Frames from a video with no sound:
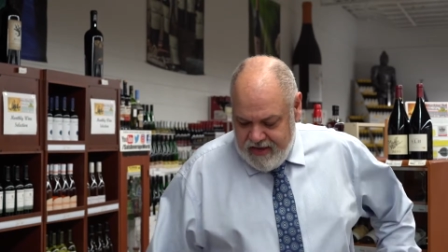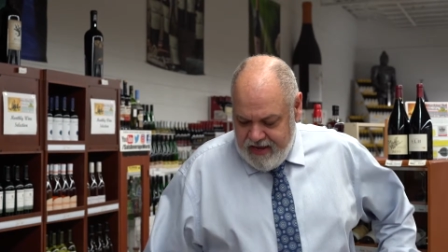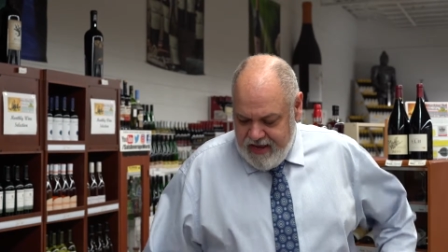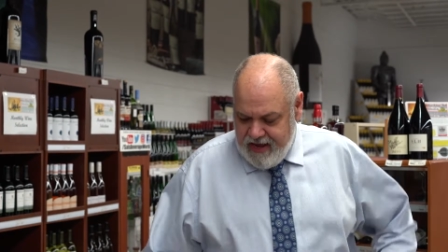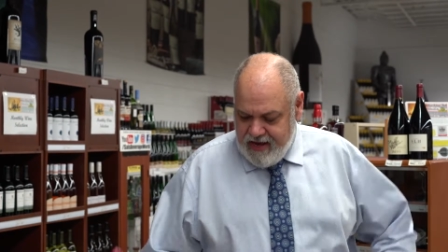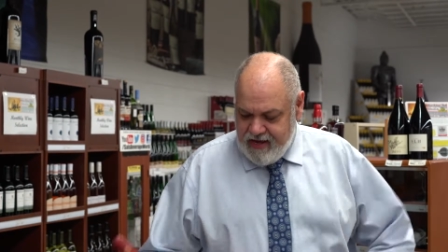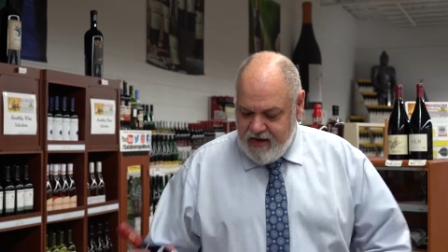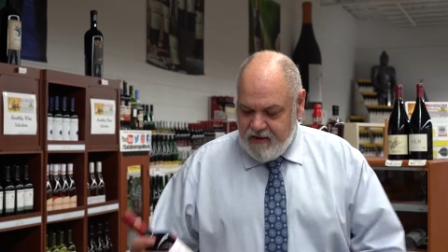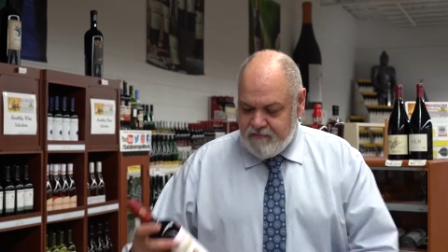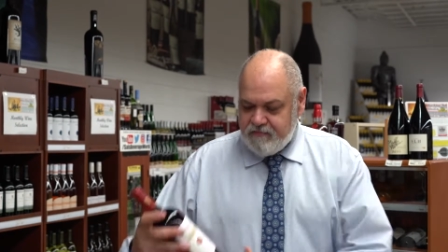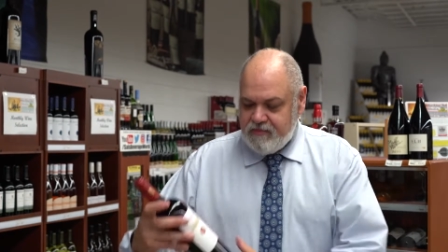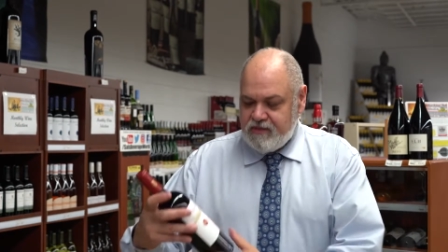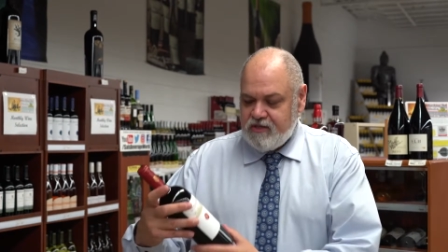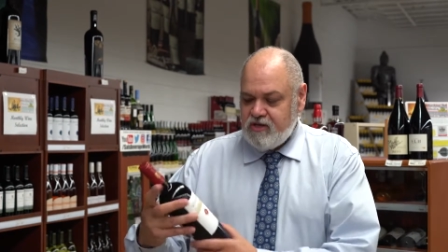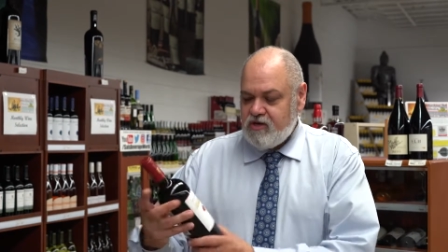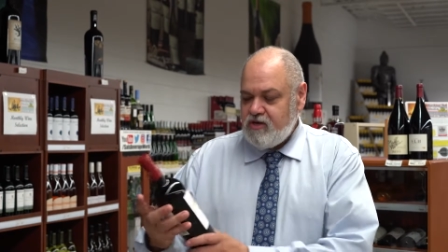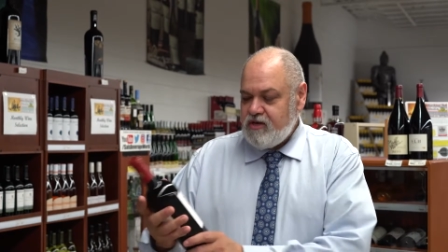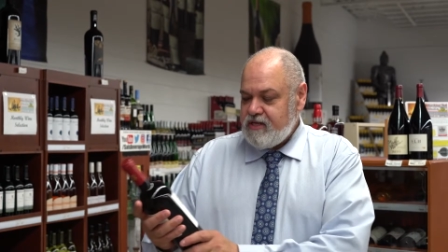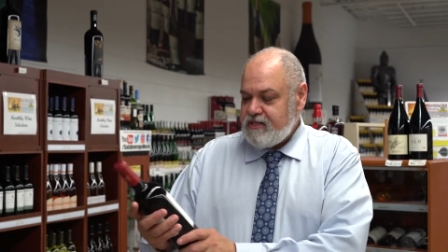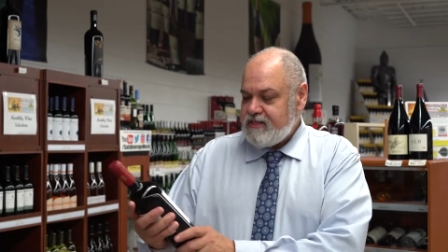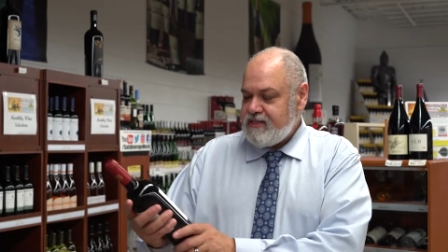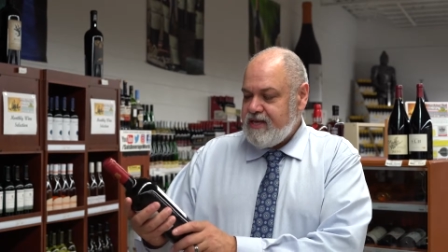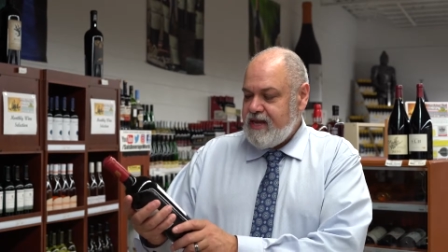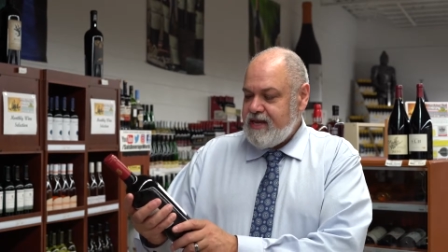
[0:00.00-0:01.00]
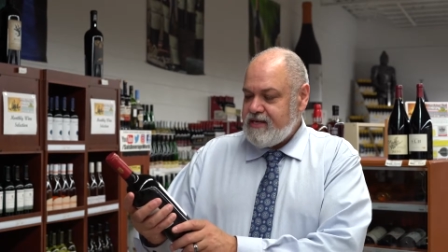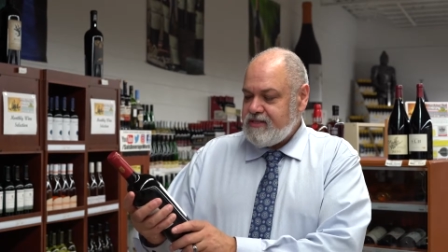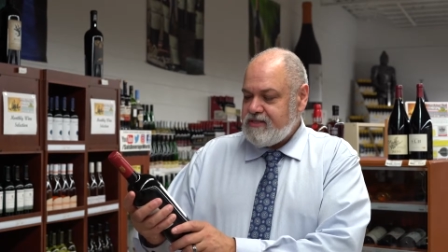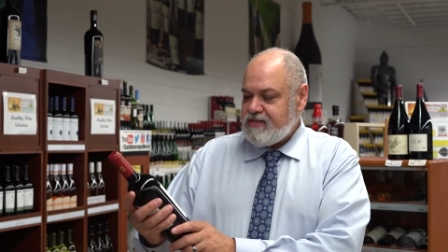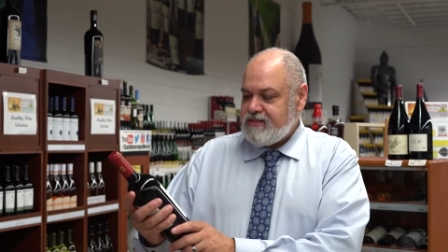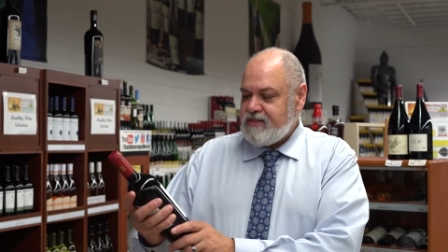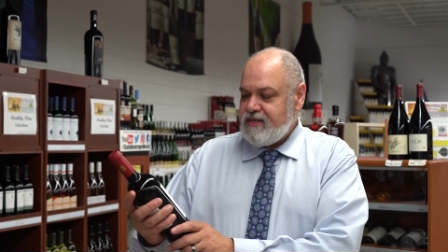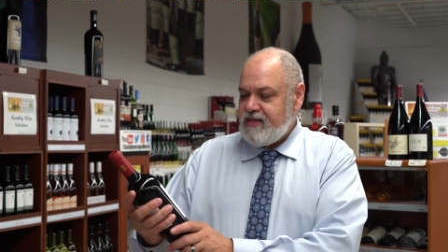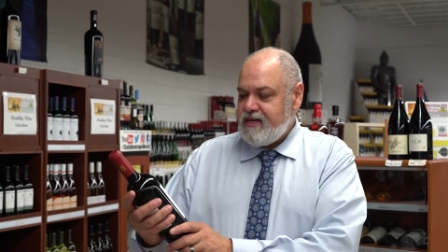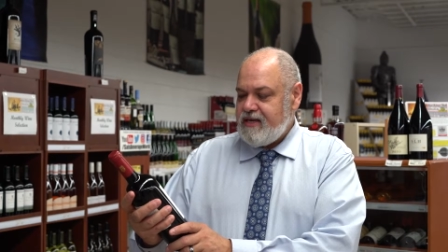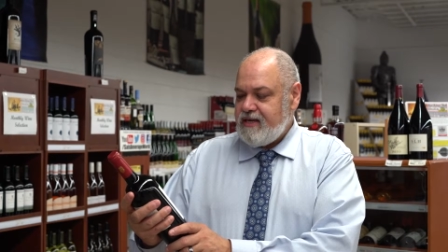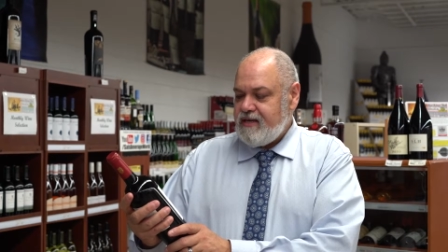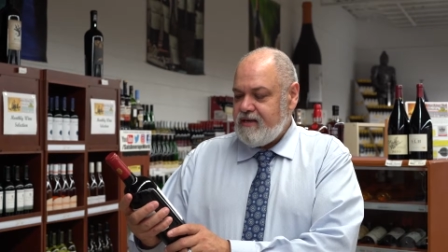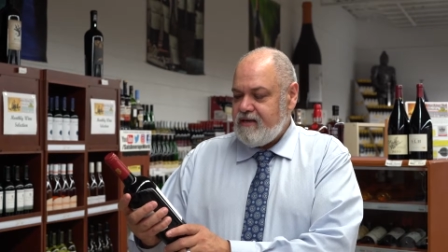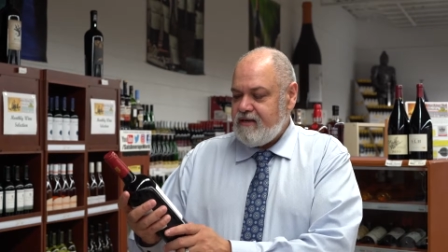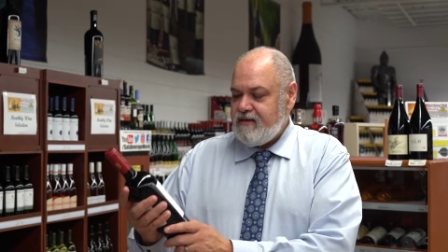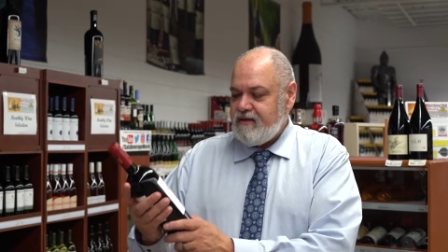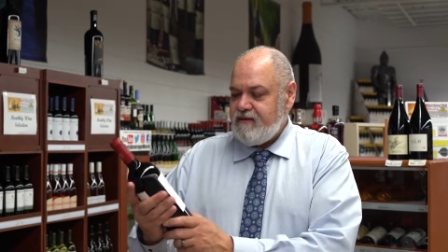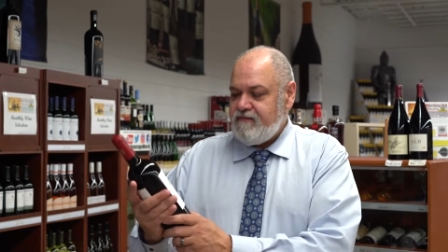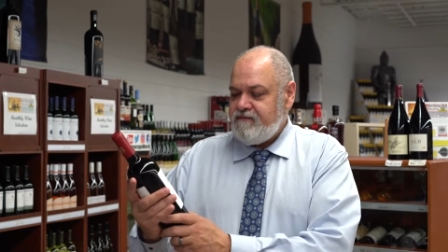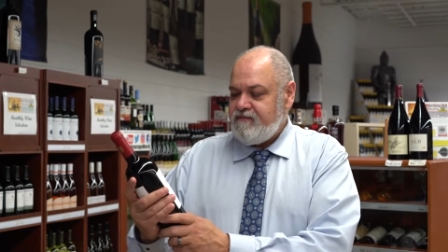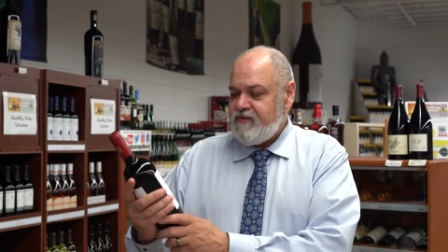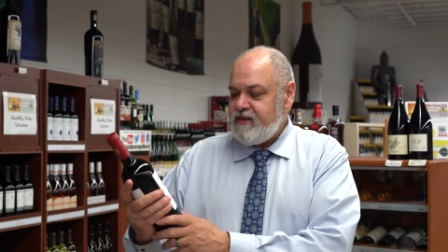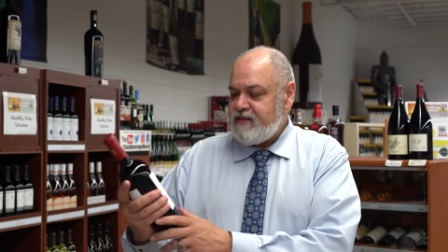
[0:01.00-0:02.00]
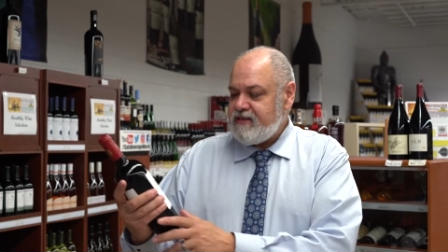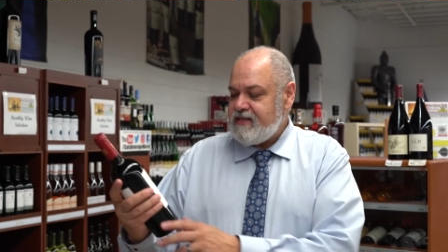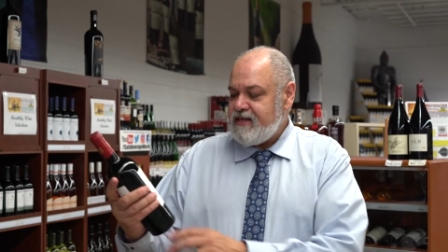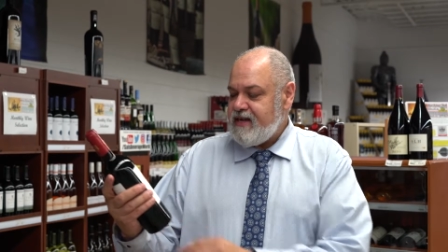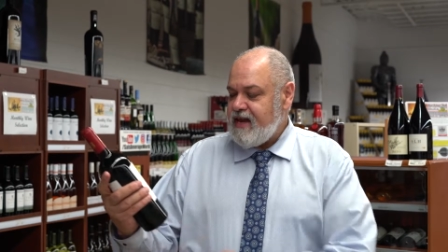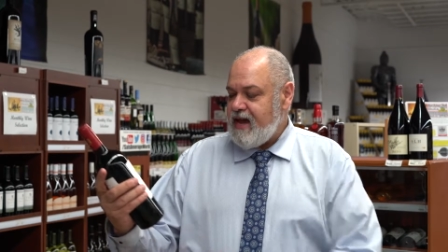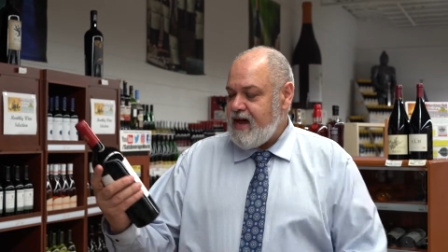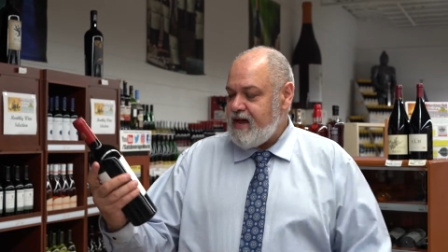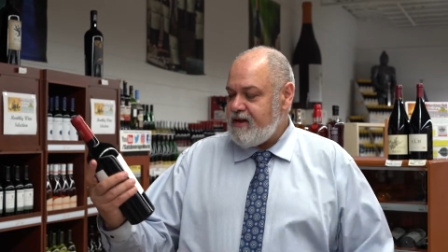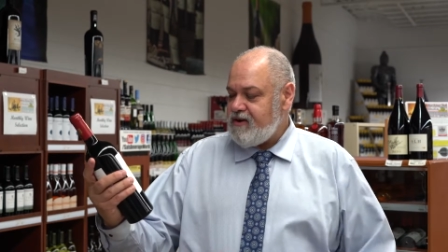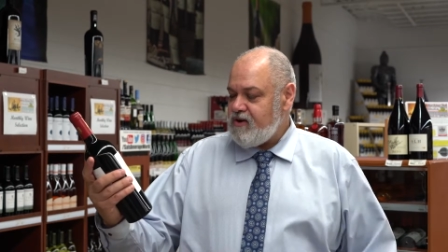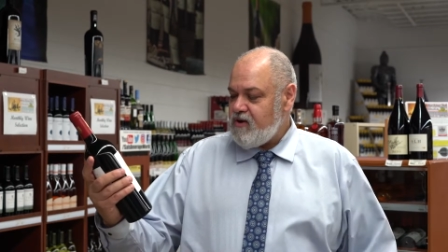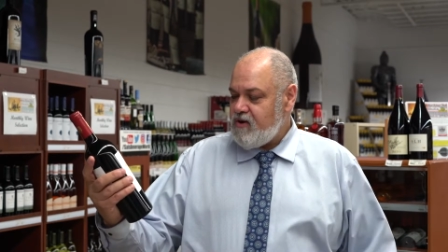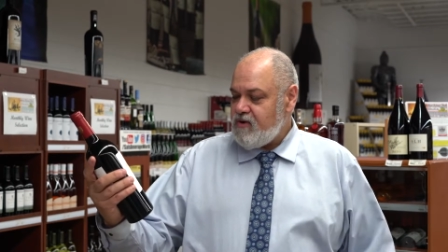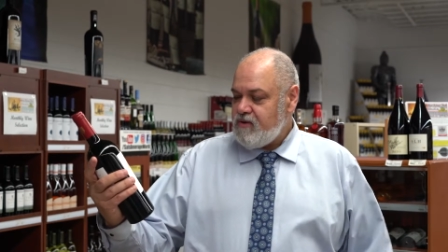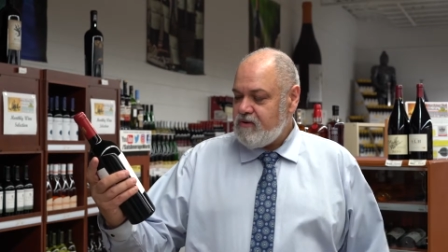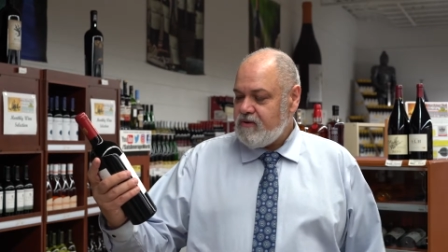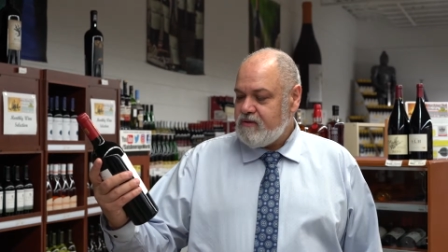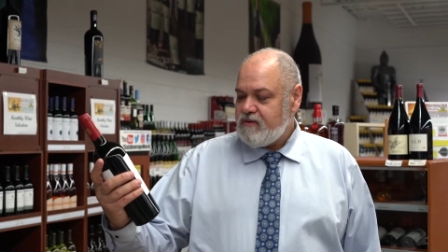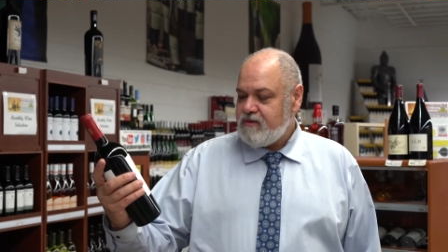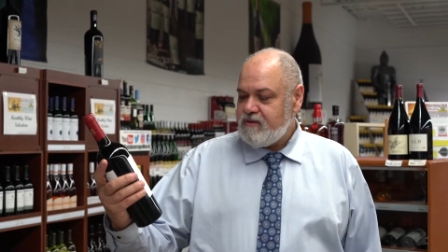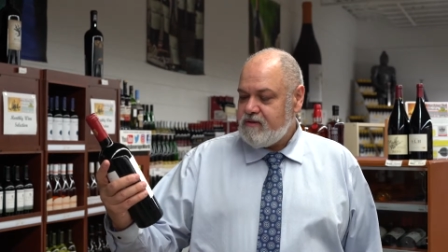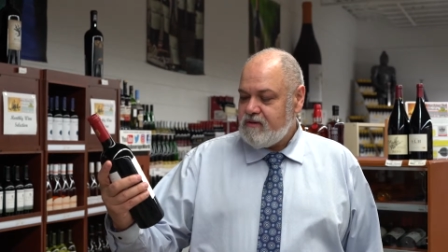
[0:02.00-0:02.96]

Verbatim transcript: And I'm gonna taste the Vitiano